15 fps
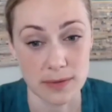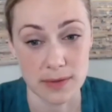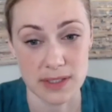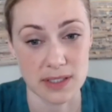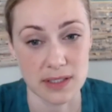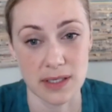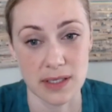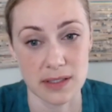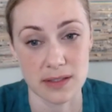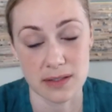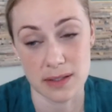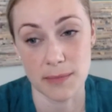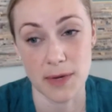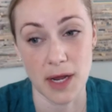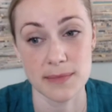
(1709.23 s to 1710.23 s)
It's a, it's
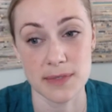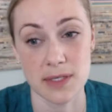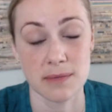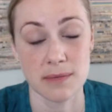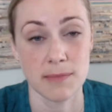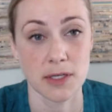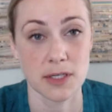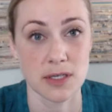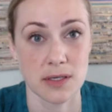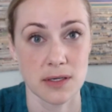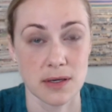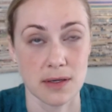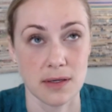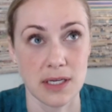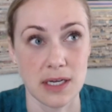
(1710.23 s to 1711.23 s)
sometimes a much
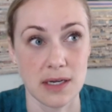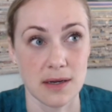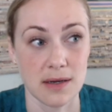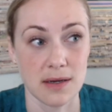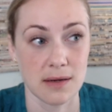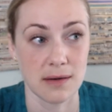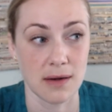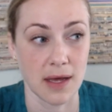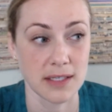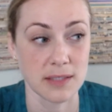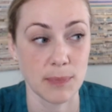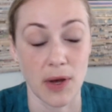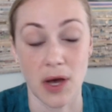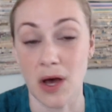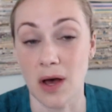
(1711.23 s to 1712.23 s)
needed and nice
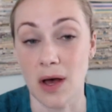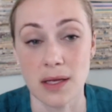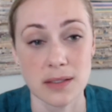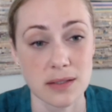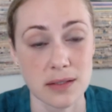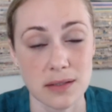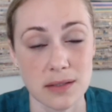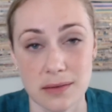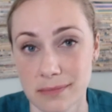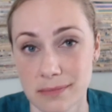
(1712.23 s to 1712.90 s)
pause